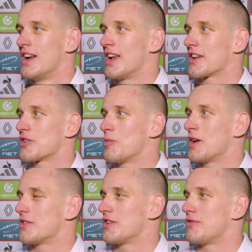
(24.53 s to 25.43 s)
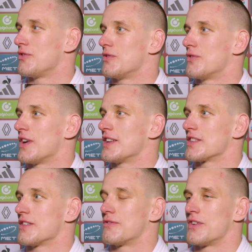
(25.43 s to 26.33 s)
Like no matter if you fight
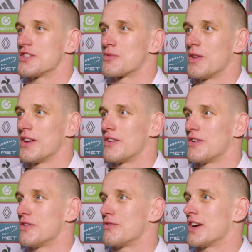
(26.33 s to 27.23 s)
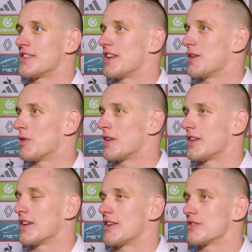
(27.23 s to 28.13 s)
a French player or you fight
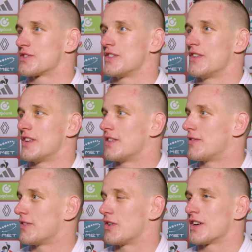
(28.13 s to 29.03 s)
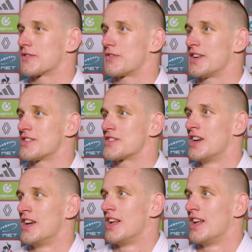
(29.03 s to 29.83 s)
anyone else, even if you're not French,